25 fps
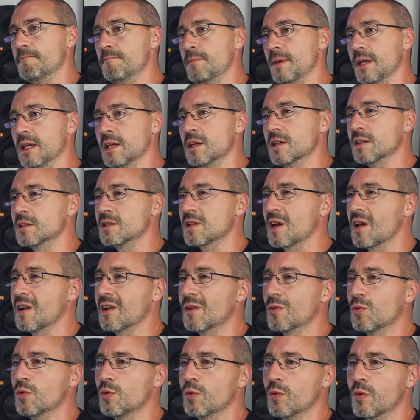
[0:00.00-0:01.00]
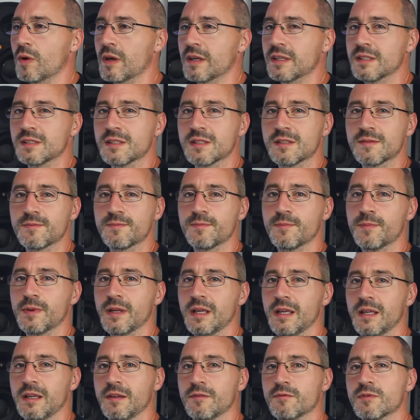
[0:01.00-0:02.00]
because I'll always
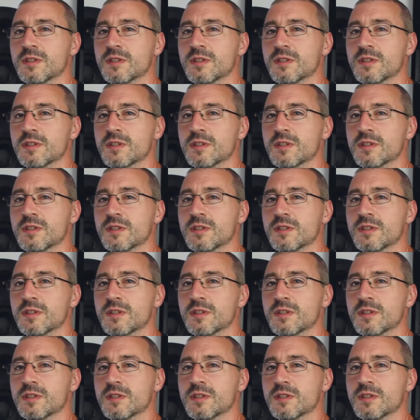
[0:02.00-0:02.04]
be